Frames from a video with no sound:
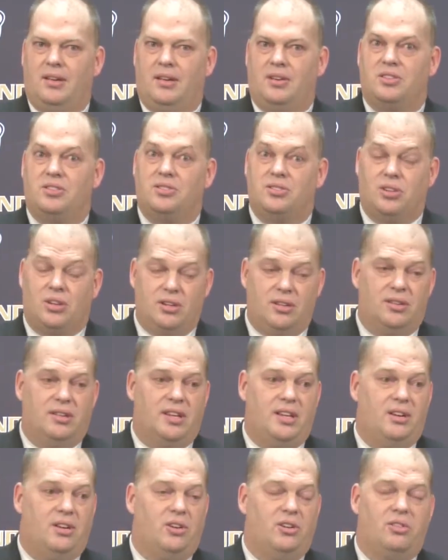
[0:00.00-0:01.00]

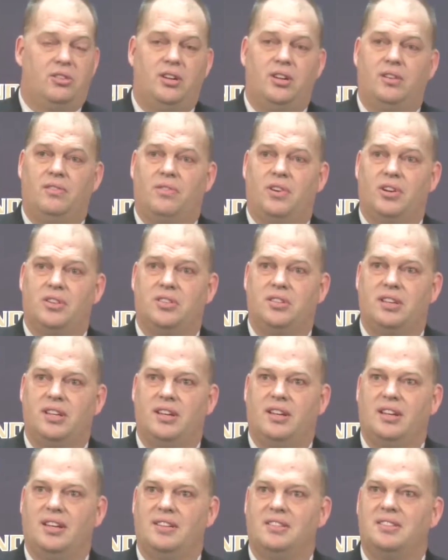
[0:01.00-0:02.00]
Certainly, Oakland
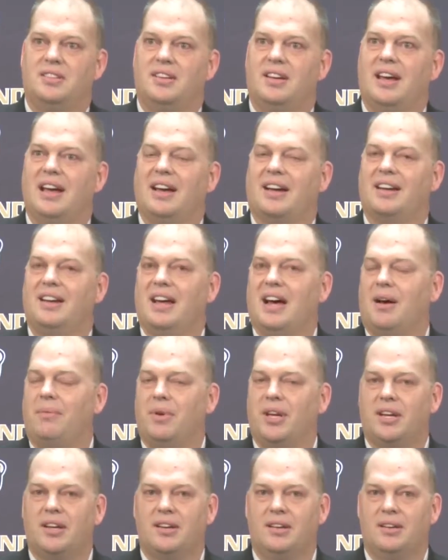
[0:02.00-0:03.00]
University is an
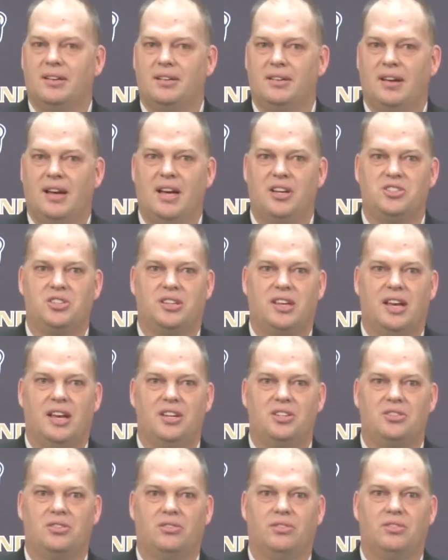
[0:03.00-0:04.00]
economic,
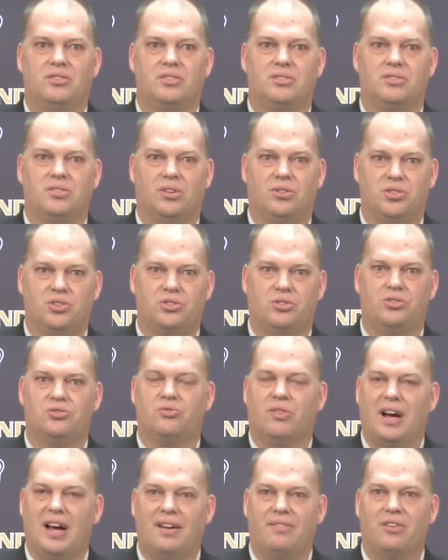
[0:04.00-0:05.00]
educational, and social
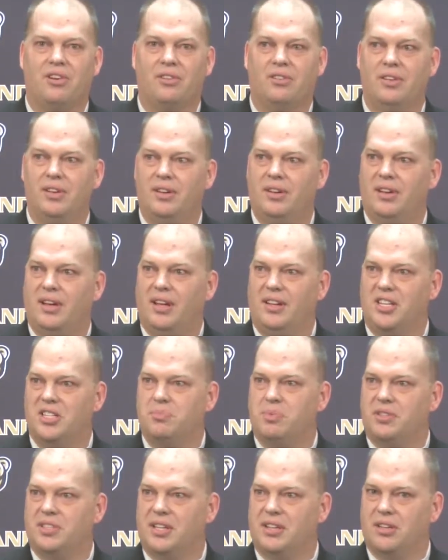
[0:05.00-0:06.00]
driver in this
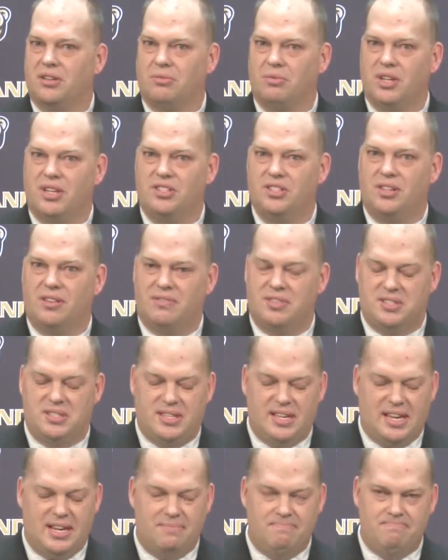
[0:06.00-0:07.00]
particular region of the
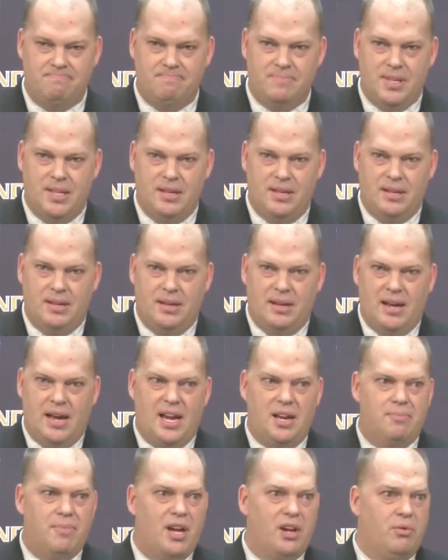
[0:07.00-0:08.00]
state.
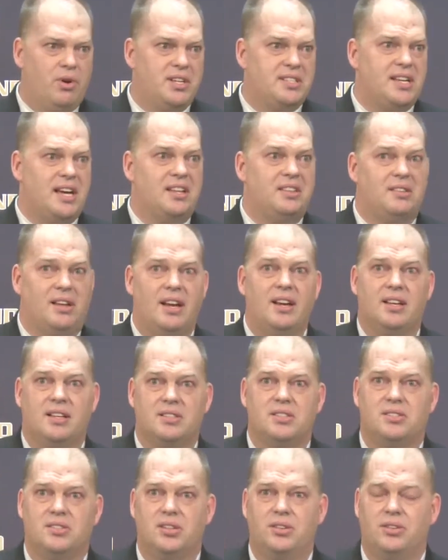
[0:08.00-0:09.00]
And in many ways,
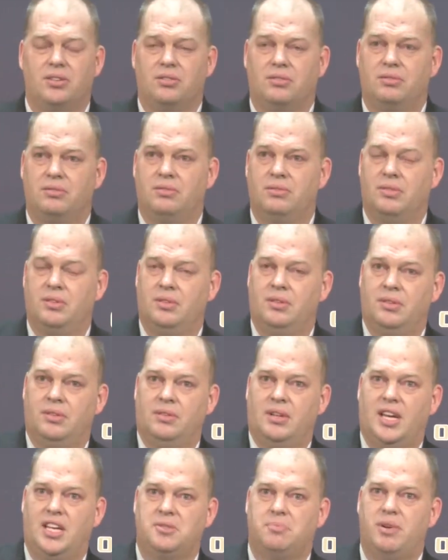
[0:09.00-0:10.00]
athletics, too,
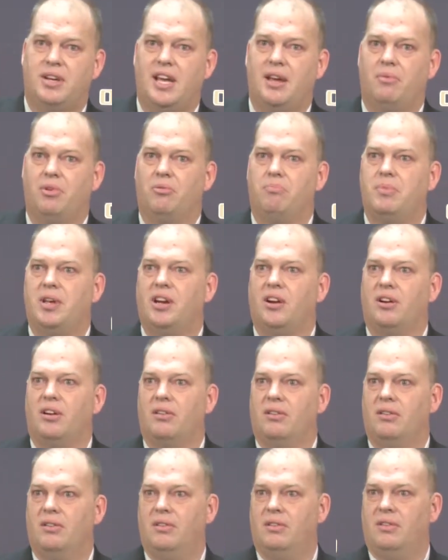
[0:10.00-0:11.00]
has been able to
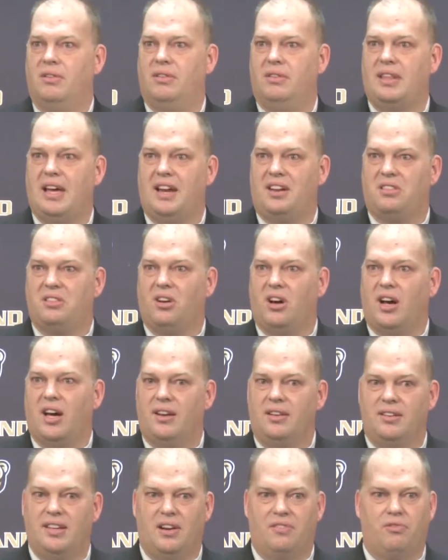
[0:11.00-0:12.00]
mirror that
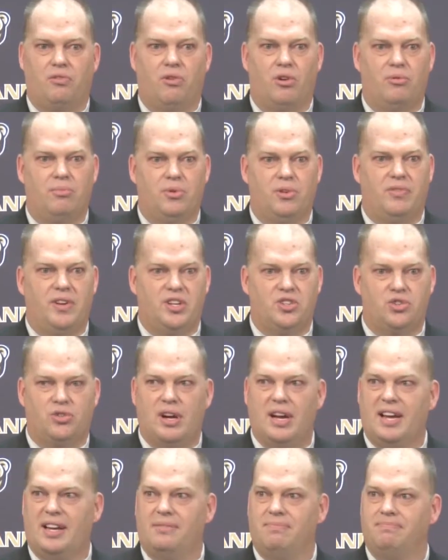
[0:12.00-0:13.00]
thought, that forward-moving
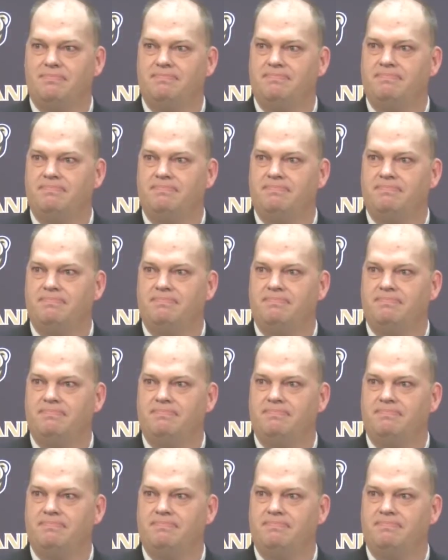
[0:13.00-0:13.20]
train.